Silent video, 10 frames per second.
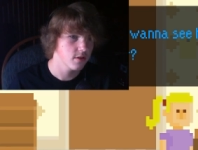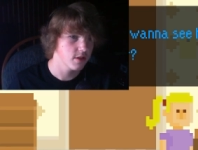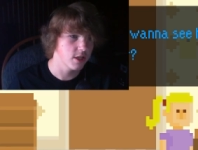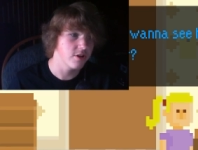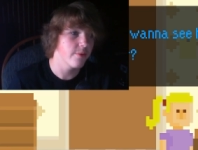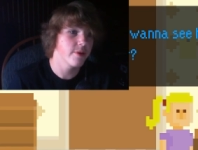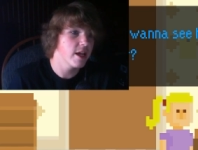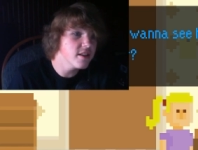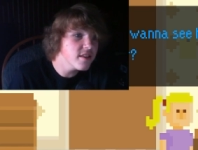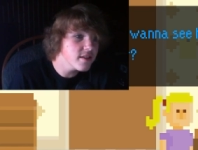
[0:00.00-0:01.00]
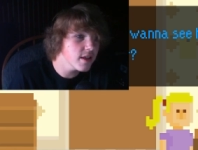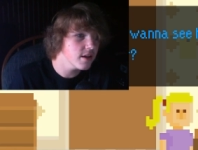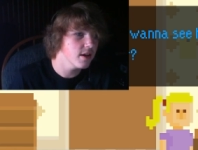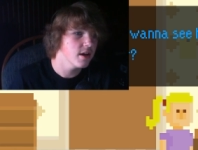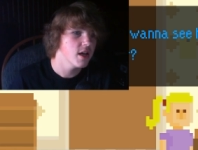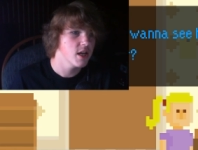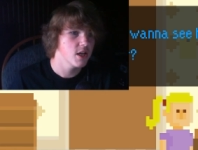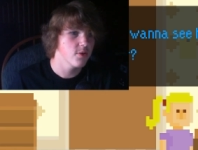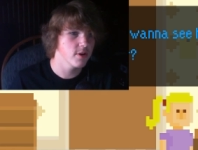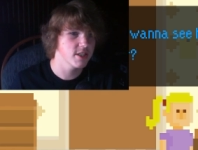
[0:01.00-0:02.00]
Can you get me anything, then?
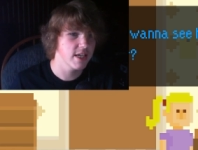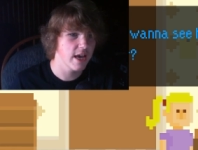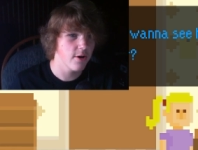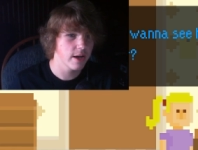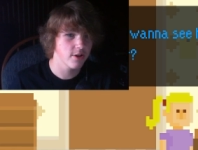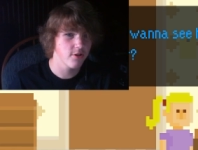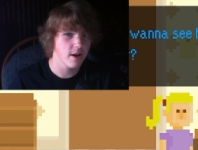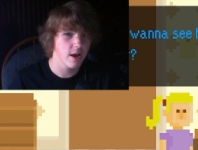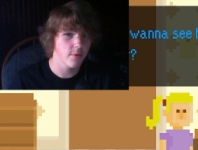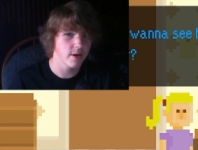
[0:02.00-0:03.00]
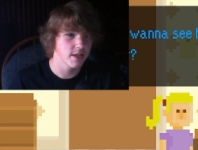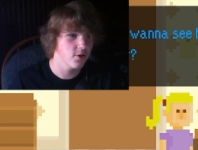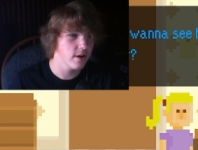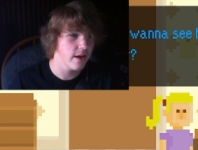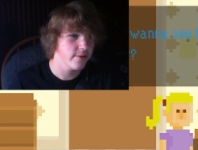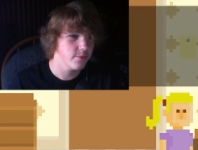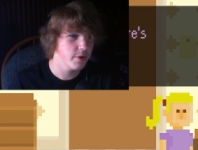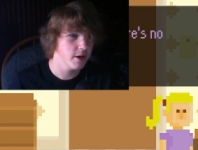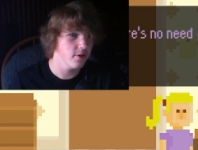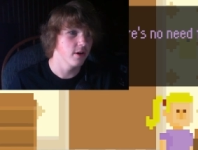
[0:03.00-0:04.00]
You want to see how angry I get when I don't have any
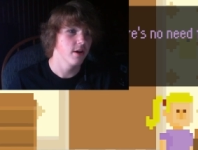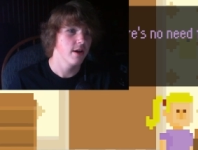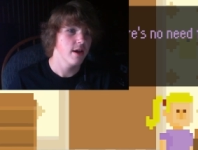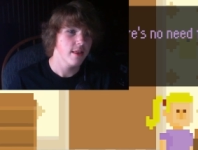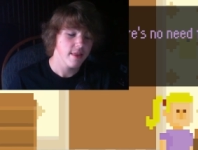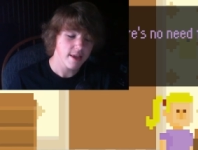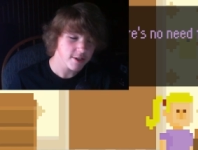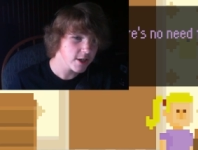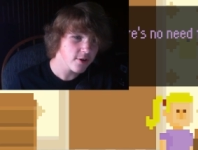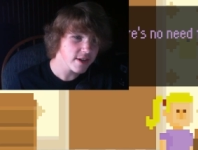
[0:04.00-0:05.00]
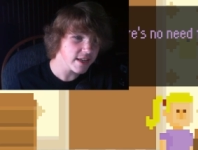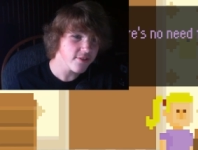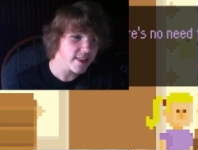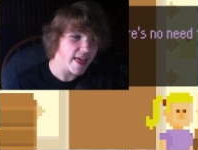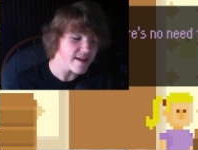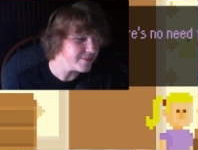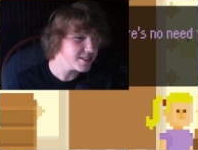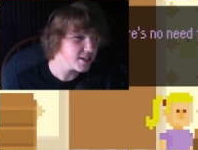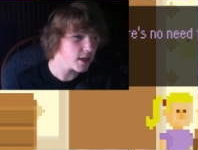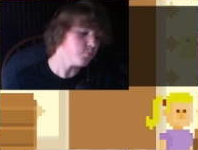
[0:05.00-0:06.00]
beer? There's no need for that,
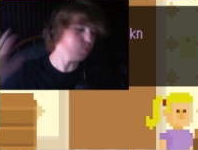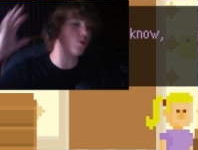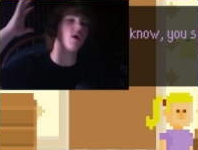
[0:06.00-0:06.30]
Mister Glover.